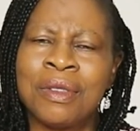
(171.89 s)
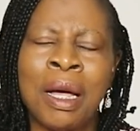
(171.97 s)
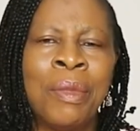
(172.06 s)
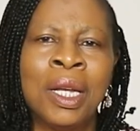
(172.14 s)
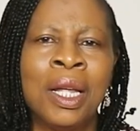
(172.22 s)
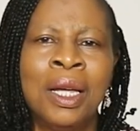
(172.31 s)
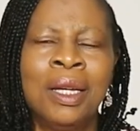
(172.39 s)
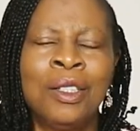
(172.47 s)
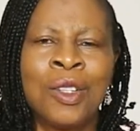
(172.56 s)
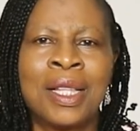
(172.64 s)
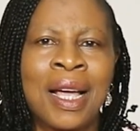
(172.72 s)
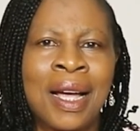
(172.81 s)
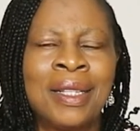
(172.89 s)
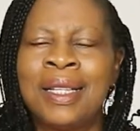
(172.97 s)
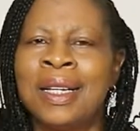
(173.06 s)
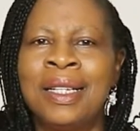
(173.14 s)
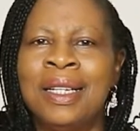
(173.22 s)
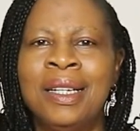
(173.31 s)
I mean, just like I
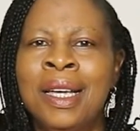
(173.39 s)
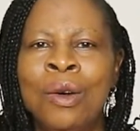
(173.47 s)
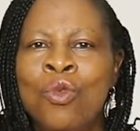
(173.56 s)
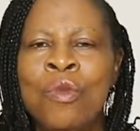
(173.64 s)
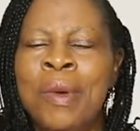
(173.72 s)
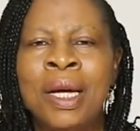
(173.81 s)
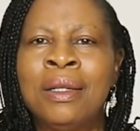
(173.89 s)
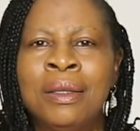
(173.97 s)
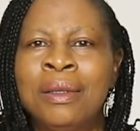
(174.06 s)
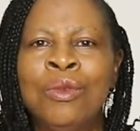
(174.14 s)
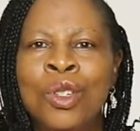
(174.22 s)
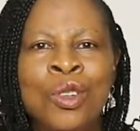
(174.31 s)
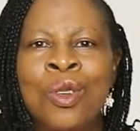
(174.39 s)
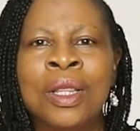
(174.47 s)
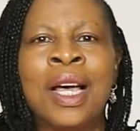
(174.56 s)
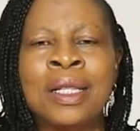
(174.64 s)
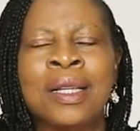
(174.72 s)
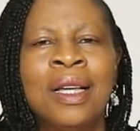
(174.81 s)
said, a woman will know
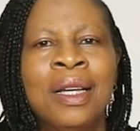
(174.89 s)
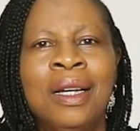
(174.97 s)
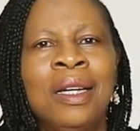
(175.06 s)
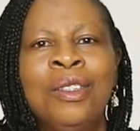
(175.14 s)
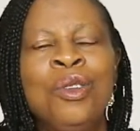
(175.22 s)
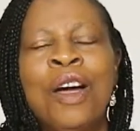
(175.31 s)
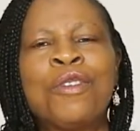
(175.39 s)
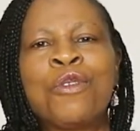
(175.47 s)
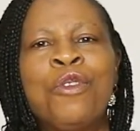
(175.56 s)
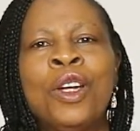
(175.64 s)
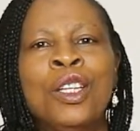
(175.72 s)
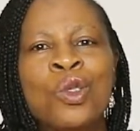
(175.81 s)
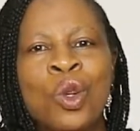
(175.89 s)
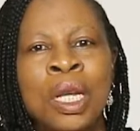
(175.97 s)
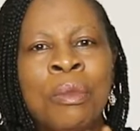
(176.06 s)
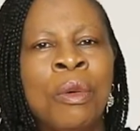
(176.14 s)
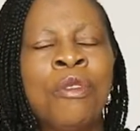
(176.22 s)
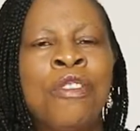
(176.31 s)
that you have to fall into
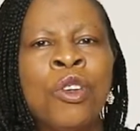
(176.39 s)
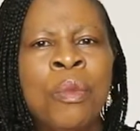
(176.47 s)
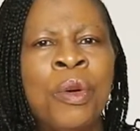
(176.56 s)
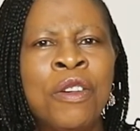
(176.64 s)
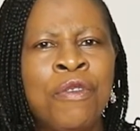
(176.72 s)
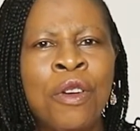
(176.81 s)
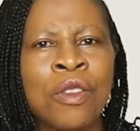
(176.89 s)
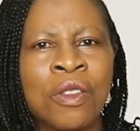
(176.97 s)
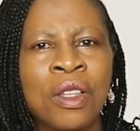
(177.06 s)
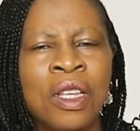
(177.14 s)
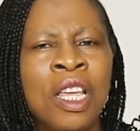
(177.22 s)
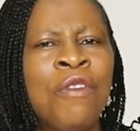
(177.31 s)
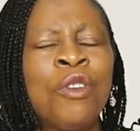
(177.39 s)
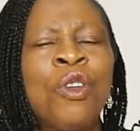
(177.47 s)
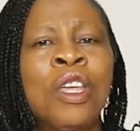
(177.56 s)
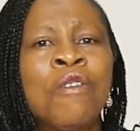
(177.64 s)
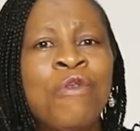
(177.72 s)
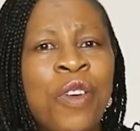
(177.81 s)
labor before you bring forth.
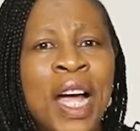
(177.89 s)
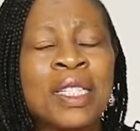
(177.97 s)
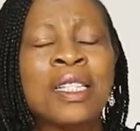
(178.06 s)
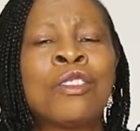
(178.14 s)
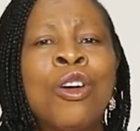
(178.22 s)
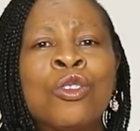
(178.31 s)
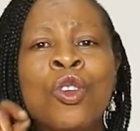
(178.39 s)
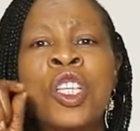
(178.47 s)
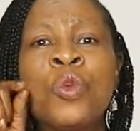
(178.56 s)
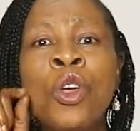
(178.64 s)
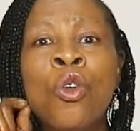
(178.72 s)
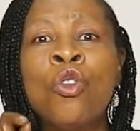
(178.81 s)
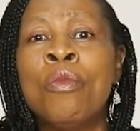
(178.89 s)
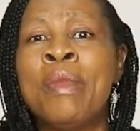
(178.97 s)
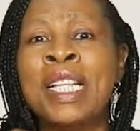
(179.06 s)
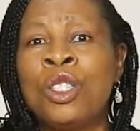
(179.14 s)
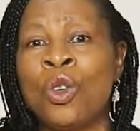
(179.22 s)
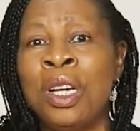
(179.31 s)
In fact, doctors will
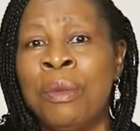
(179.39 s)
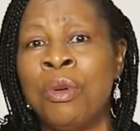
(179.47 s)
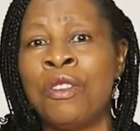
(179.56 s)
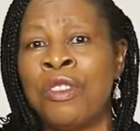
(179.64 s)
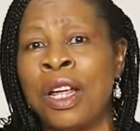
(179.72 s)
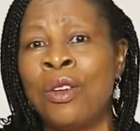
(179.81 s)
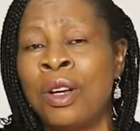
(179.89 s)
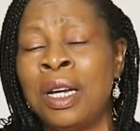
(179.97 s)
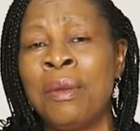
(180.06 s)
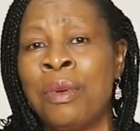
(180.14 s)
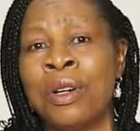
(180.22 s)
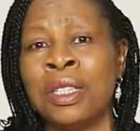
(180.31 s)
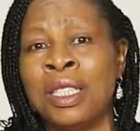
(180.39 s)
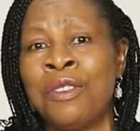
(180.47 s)
augment your labor if you are not laboring.